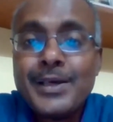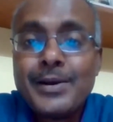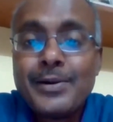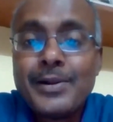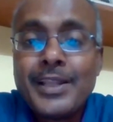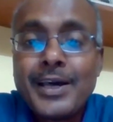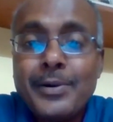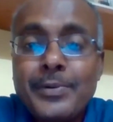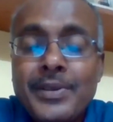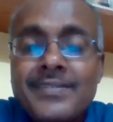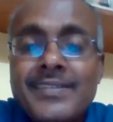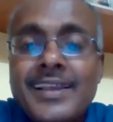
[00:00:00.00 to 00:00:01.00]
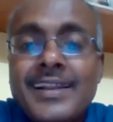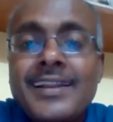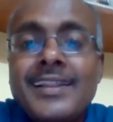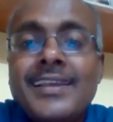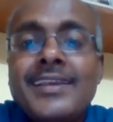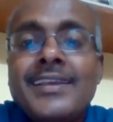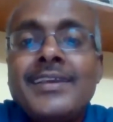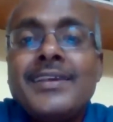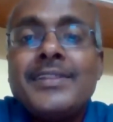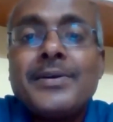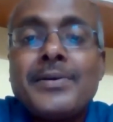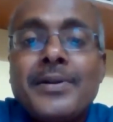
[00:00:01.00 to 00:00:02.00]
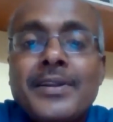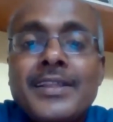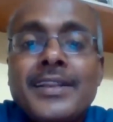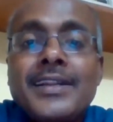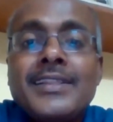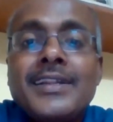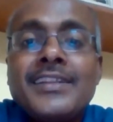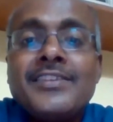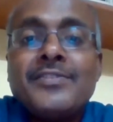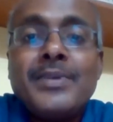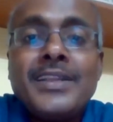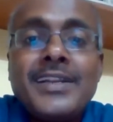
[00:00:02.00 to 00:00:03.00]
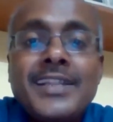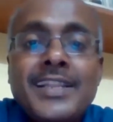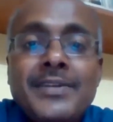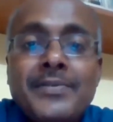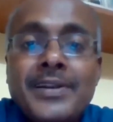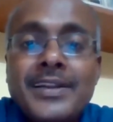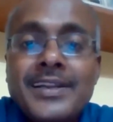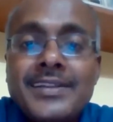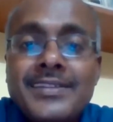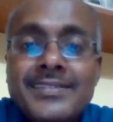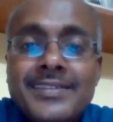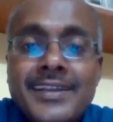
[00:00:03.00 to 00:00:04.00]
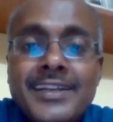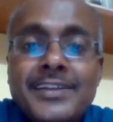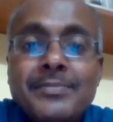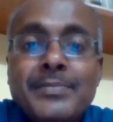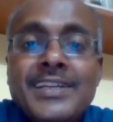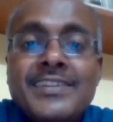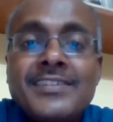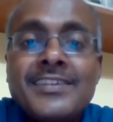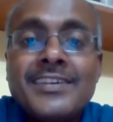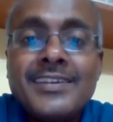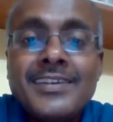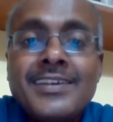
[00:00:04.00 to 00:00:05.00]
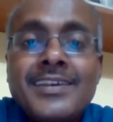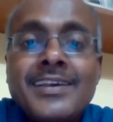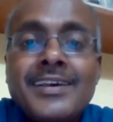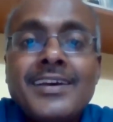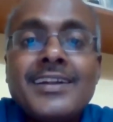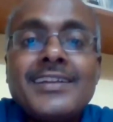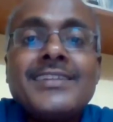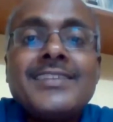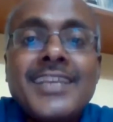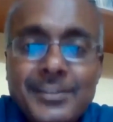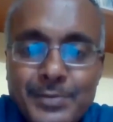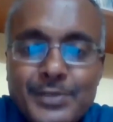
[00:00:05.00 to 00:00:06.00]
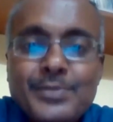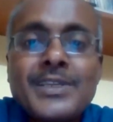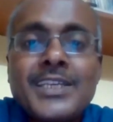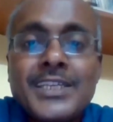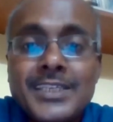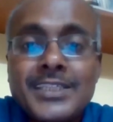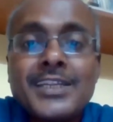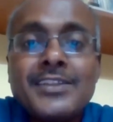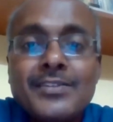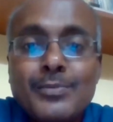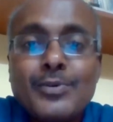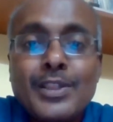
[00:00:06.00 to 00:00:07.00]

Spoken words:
on how exactly the concrete that is being delivered at the site meets the design specification. That is more.